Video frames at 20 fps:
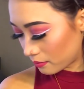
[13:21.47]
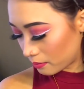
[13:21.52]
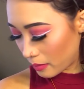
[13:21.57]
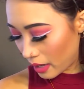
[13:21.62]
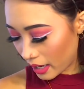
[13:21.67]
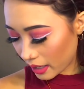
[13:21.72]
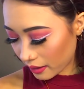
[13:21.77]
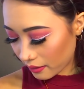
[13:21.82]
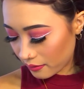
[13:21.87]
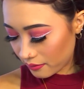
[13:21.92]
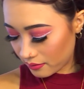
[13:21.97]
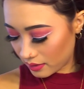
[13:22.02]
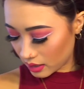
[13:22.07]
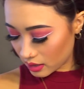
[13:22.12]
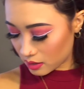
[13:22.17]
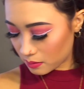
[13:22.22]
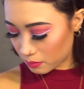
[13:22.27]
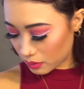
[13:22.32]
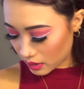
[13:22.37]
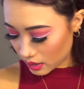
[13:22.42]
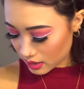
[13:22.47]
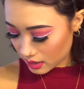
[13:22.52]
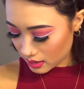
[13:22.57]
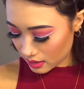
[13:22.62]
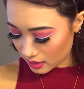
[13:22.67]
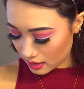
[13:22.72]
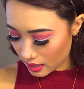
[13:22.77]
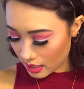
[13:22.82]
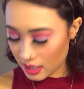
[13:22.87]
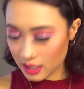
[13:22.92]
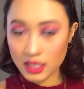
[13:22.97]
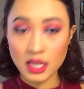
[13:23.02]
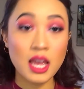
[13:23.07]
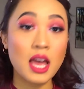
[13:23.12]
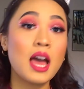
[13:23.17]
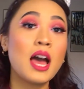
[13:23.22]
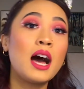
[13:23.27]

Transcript: MAC Fix Plus is nice.